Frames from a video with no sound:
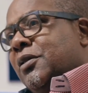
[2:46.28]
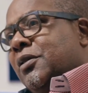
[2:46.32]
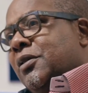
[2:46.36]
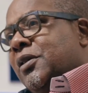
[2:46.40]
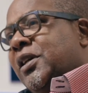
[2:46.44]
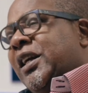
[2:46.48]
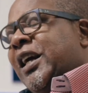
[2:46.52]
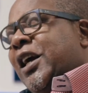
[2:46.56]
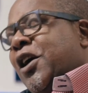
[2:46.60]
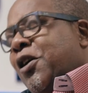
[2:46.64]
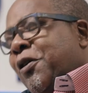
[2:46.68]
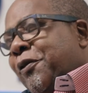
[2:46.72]

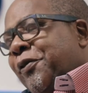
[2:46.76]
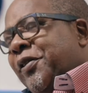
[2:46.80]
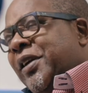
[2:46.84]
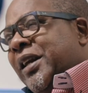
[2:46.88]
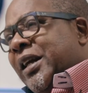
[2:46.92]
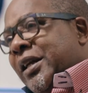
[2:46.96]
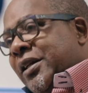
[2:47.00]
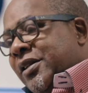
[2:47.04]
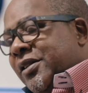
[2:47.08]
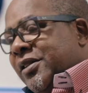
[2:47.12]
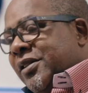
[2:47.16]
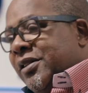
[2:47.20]
the
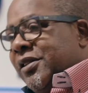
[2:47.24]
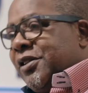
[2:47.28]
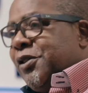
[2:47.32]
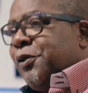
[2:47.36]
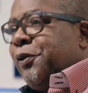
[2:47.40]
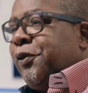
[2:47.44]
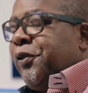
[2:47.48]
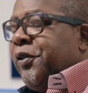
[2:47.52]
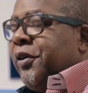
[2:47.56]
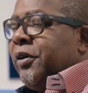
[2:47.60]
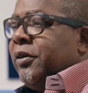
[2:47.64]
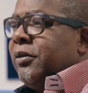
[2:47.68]
confidence to
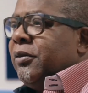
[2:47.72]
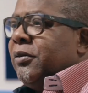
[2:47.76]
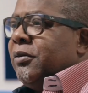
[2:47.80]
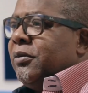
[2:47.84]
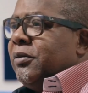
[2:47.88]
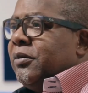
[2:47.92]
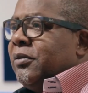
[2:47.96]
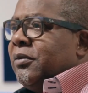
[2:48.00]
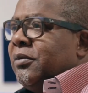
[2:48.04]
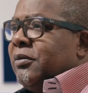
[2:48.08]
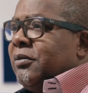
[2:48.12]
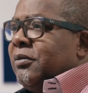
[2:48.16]
feel
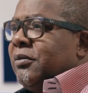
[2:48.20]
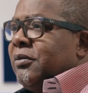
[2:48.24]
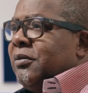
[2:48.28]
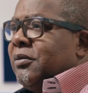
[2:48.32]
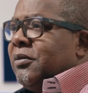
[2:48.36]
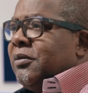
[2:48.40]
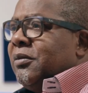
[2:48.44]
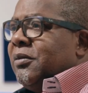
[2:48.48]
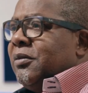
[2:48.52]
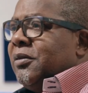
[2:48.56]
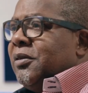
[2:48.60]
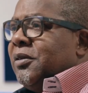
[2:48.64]

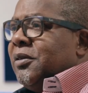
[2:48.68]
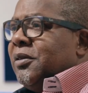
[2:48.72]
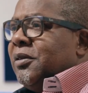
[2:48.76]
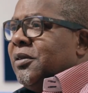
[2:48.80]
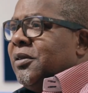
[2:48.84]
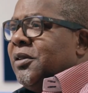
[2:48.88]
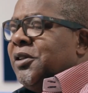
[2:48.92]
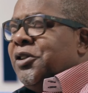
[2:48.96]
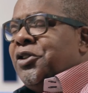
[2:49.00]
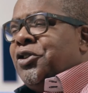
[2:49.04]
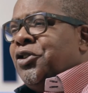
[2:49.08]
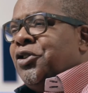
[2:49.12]

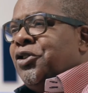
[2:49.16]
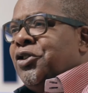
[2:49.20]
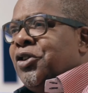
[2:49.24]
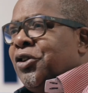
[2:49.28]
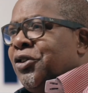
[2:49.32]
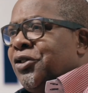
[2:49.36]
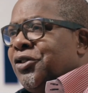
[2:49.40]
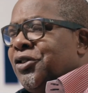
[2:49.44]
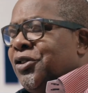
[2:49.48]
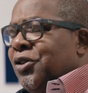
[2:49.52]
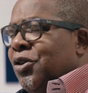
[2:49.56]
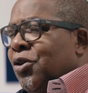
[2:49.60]
you should
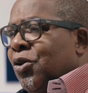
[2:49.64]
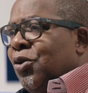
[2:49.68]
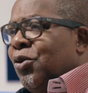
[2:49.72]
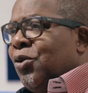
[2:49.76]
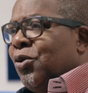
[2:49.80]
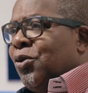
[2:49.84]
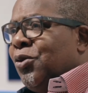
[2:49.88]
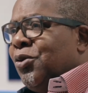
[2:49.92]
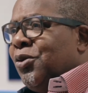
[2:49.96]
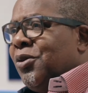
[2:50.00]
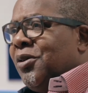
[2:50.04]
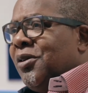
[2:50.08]
just
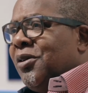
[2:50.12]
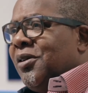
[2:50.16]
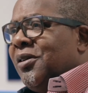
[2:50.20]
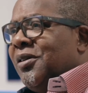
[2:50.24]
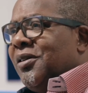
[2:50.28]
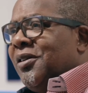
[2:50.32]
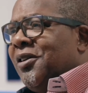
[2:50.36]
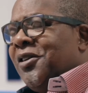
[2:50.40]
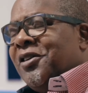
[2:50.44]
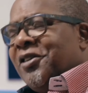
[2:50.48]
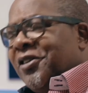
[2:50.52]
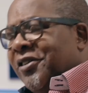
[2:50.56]
go
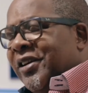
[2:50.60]
on a